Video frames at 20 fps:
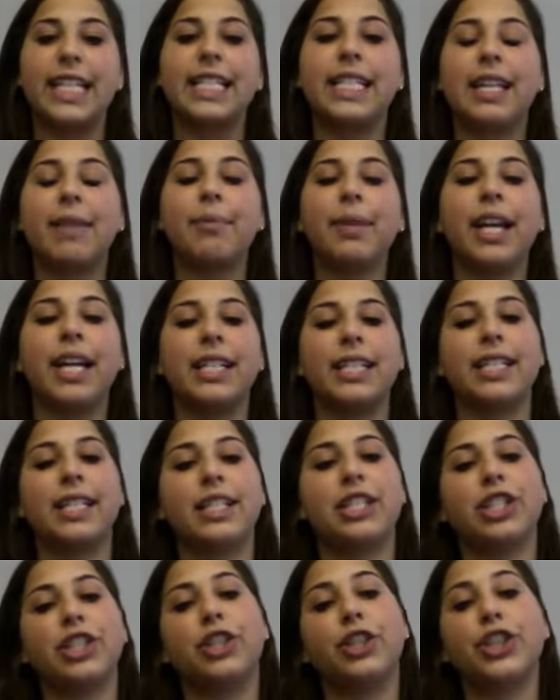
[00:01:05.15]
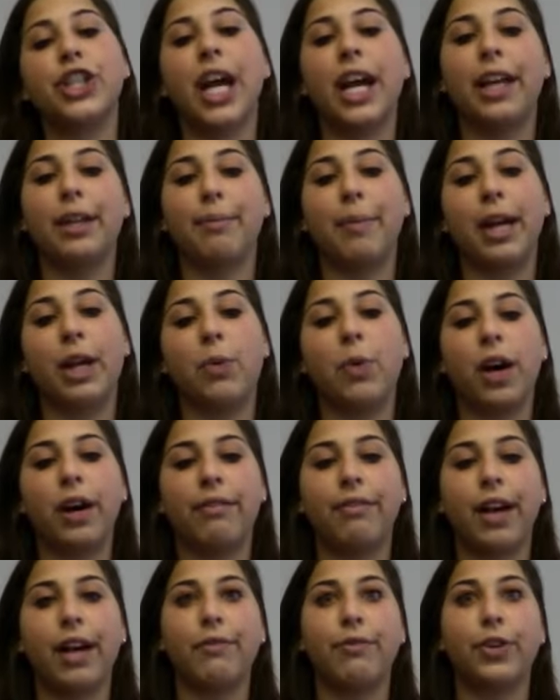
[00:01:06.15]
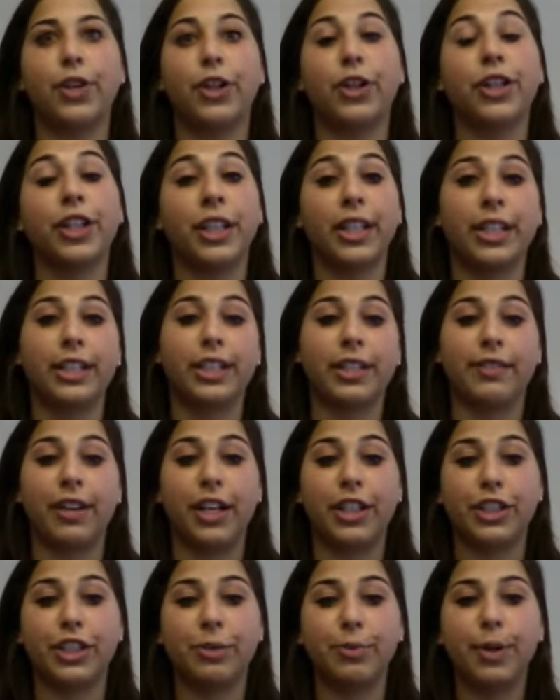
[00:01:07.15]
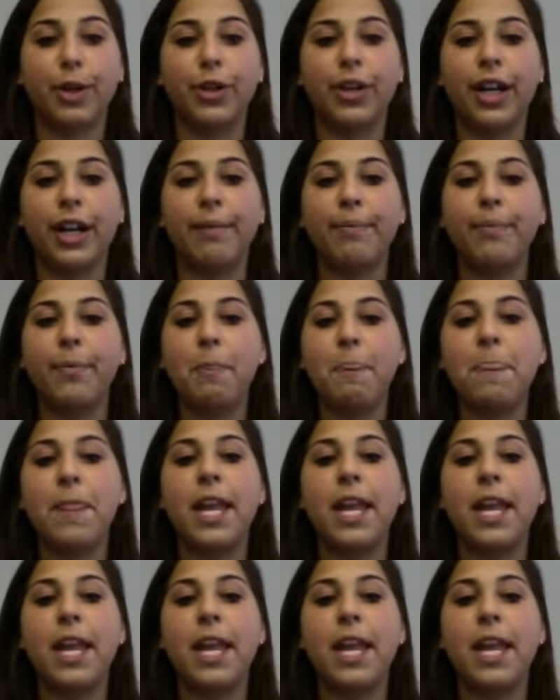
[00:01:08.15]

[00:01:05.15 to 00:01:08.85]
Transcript: In some cases, your child may qualify for an early intervention program.